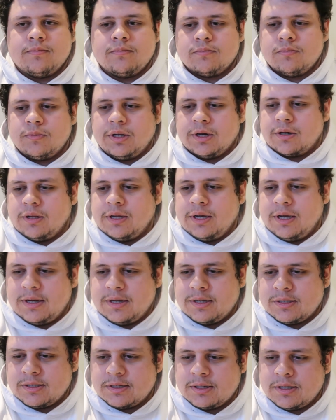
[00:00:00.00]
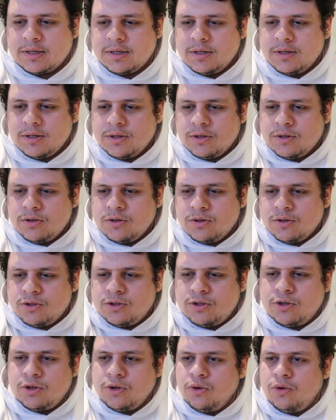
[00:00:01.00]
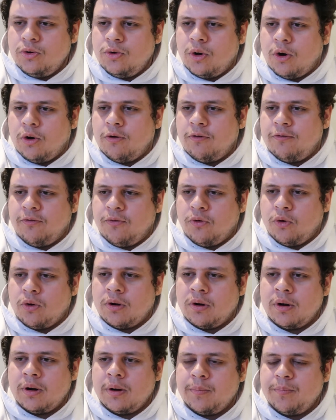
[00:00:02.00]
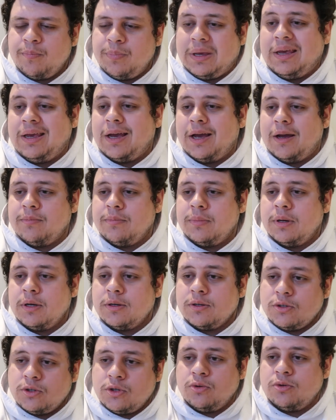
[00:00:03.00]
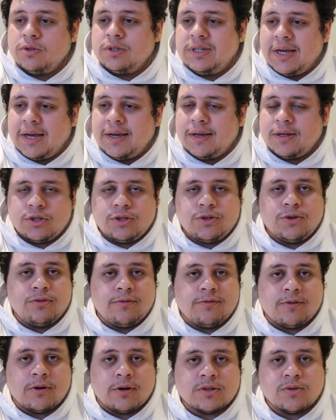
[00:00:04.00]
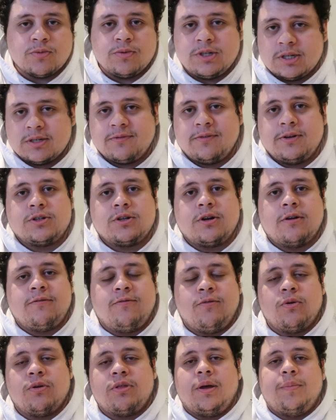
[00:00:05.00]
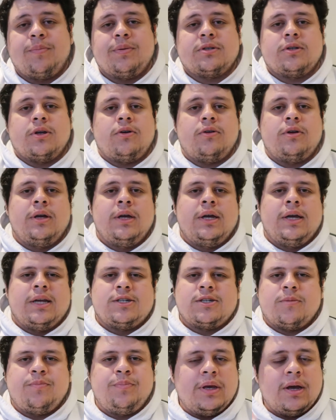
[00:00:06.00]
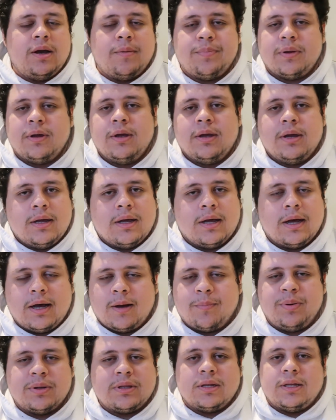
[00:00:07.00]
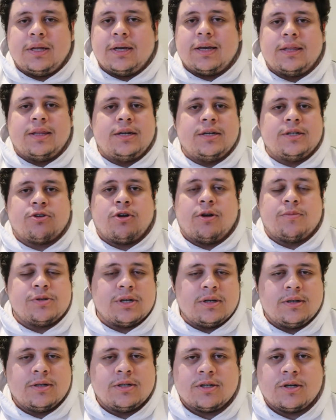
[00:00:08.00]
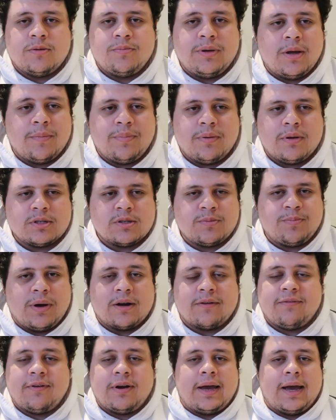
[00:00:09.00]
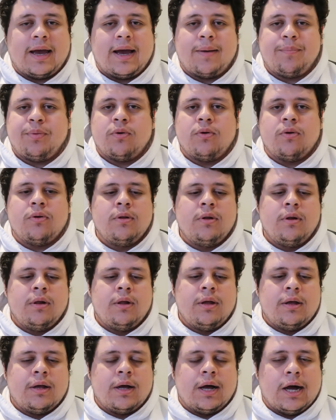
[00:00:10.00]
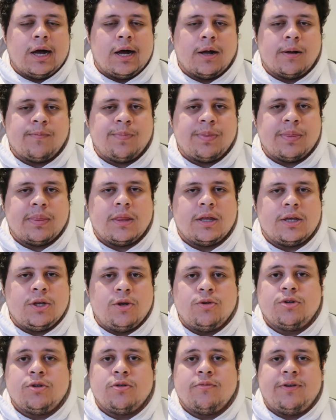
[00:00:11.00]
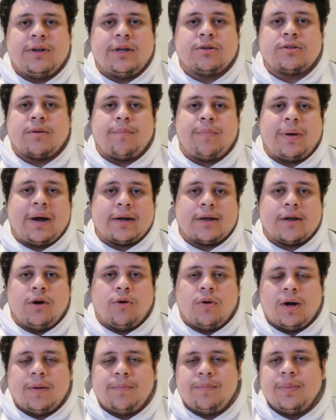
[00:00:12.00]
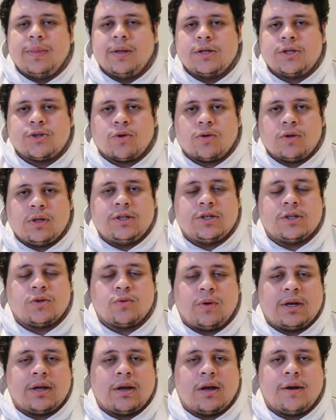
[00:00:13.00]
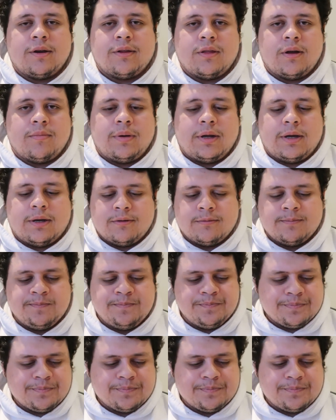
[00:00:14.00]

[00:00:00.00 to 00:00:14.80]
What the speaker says: Literally it is 2:04 p.m. Tuesday, June 1st. We just finished our 4th episode. Should be up, put the link in the description. Should be up Spotify, Apple. The YouTube video is about to go up shortly, just waiting on a thumbnail.